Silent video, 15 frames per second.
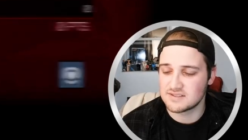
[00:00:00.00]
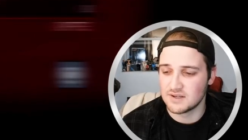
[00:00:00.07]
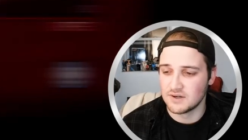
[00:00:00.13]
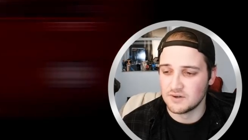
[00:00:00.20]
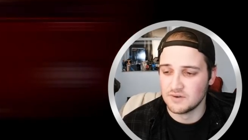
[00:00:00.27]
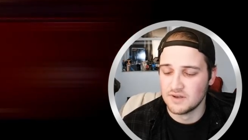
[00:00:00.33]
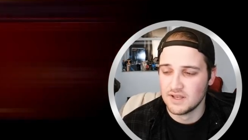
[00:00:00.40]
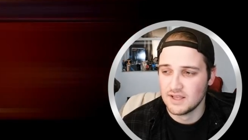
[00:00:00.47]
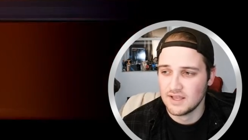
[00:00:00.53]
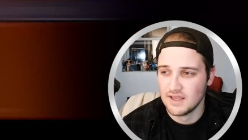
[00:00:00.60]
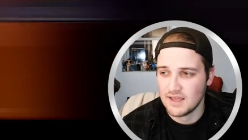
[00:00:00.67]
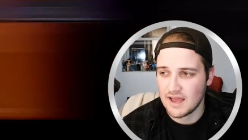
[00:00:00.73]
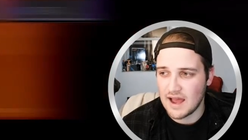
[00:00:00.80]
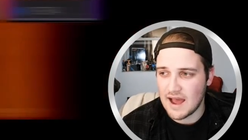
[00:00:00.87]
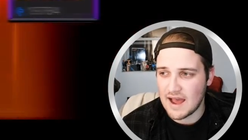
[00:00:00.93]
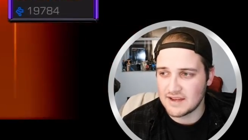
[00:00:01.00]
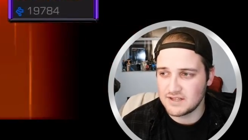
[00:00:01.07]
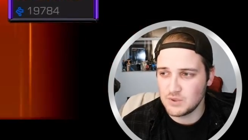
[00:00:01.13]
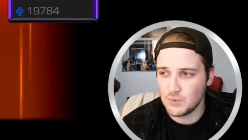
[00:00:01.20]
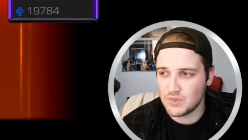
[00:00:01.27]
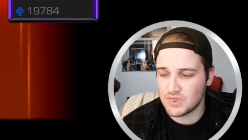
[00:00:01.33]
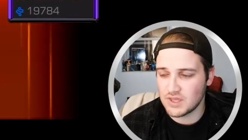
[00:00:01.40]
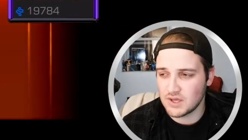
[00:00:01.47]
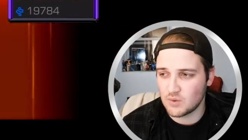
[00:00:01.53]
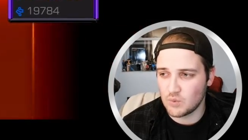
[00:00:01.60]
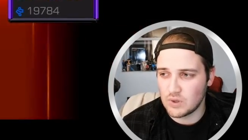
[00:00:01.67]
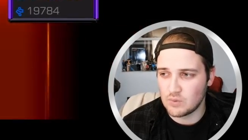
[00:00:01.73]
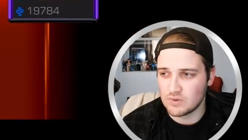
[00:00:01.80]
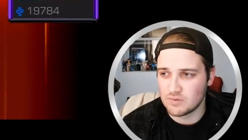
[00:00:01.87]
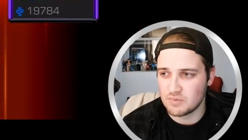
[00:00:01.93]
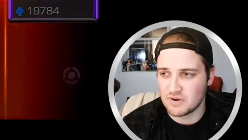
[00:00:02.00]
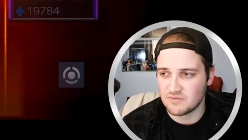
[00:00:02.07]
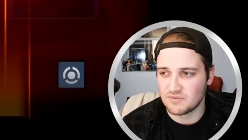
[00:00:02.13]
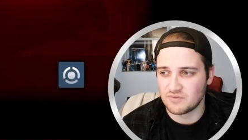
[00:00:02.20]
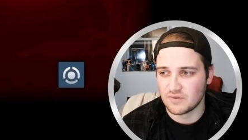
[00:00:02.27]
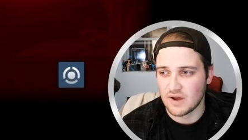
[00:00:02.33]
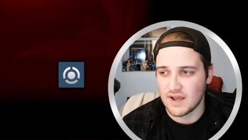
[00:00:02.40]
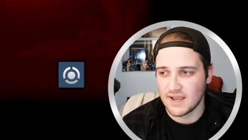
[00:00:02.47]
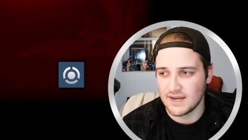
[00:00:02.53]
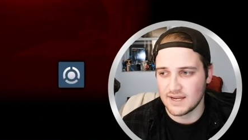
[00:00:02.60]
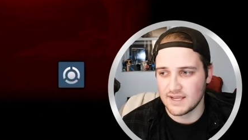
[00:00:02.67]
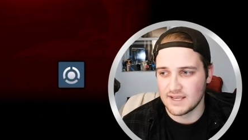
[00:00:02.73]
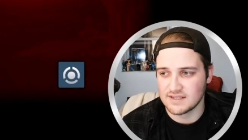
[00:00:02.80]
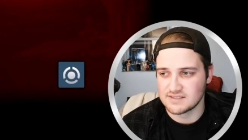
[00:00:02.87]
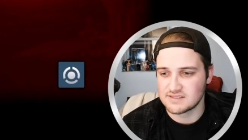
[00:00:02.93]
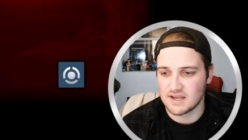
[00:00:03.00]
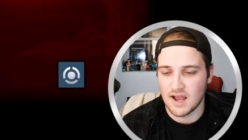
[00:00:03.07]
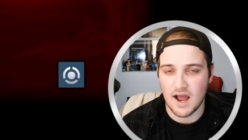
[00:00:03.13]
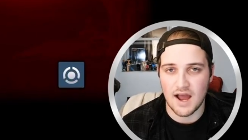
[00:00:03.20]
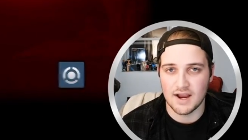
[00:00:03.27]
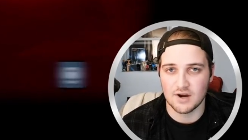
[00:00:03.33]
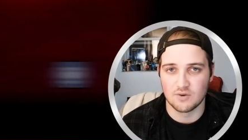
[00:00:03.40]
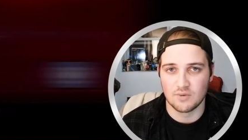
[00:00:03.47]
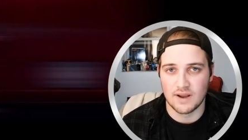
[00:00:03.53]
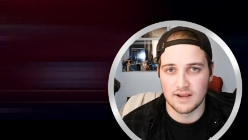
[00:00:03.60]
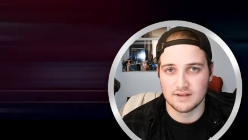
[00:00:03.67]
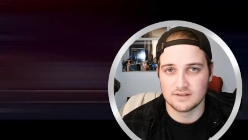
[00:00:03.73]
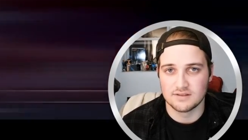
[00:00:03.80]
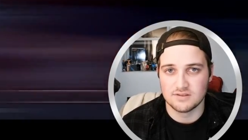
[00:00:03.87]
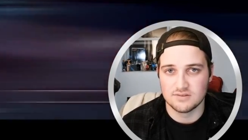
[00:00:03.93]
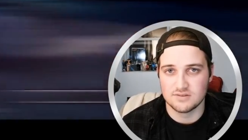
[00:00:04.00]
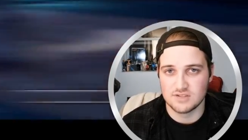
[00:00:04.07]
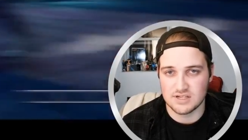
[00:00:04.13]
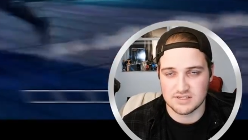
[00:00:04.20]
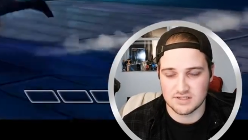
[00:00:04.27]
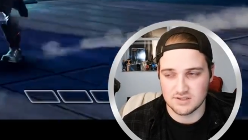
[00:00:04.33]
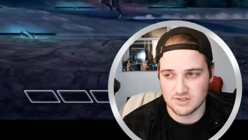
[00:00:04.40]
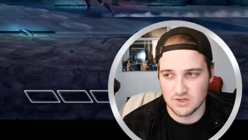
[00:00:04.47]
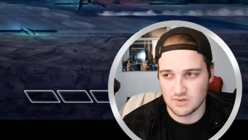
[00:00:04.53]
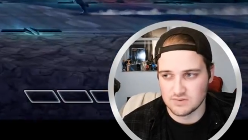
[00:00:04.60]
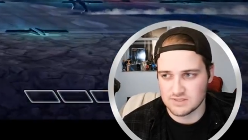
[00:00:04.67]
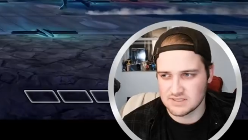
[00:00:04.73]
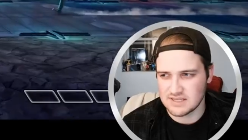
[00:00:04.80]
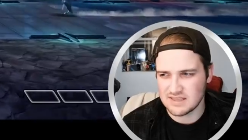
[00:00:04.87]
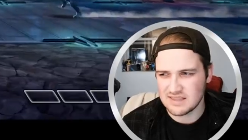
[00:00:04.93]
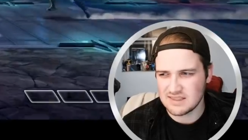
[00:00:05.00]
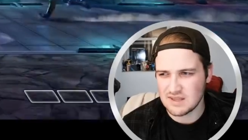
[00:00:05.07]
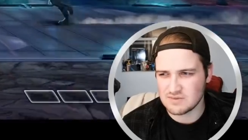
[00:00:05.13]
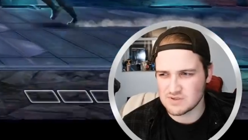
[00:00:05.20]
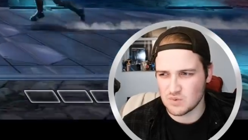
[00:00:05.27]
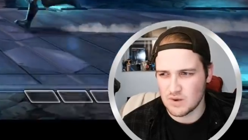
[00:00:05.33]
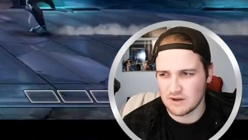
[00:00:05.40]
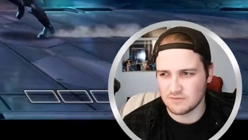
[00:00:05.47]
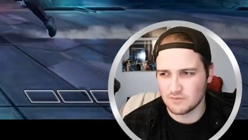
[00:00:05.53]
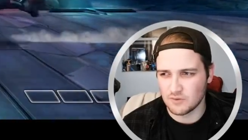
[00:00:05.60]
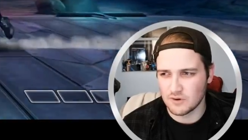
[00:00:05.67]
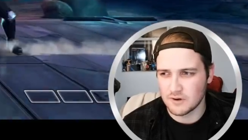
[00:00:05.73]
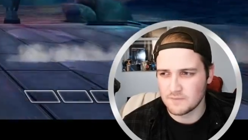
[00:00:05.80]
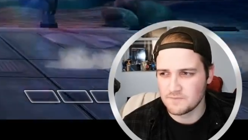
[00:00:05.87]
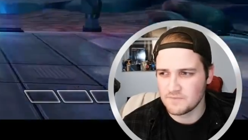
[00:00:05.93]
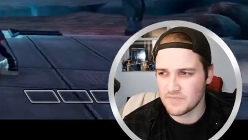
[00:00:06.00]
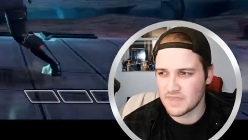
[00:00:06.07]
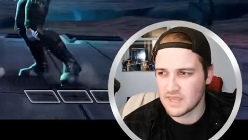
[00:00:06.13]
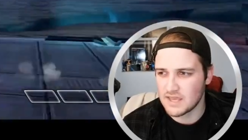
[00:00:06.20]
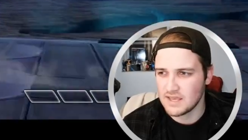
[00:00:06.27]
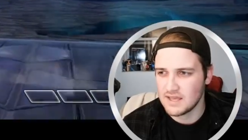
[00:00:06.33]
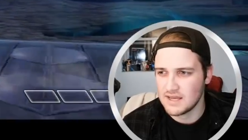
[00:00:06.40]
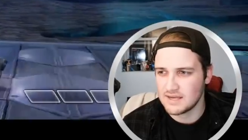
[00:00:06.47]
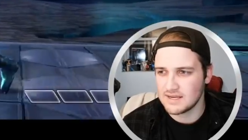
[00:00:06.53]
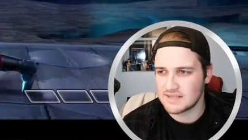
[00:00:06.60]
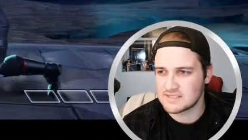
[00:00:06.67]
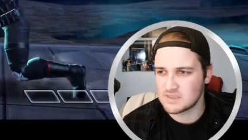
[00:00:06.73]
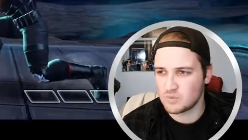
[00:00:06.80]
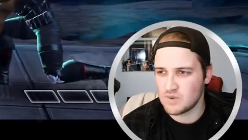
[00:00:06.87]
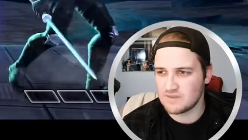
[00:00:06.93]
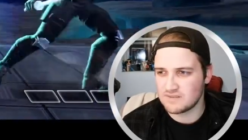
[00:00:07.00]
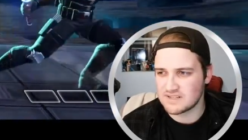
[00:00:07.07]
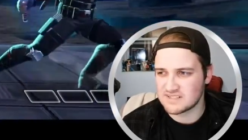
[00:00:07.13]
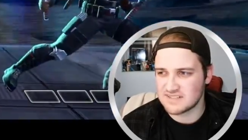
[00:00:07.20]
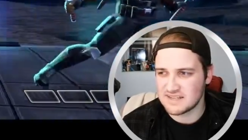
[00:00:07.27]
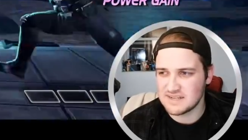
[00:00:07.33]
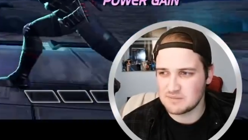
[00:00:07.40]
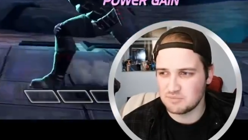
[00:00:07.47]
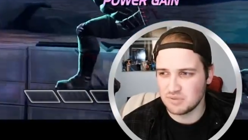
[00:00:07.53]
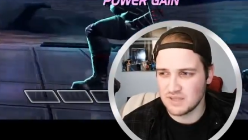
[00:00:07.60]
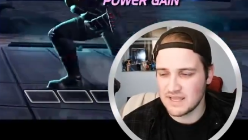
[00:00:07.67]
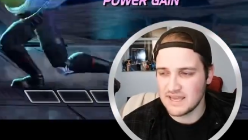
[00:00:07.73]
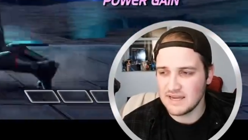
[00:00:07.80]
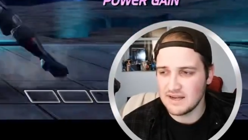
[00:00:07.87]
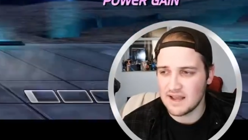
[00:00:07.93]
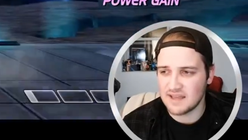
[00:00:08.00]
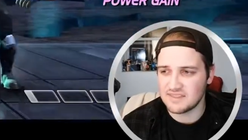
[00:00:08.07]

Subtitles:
So I do think we would have been fine against a higher ranked Jessica Jones because I think that was a rank 4. Next up we have an Ascended Blade.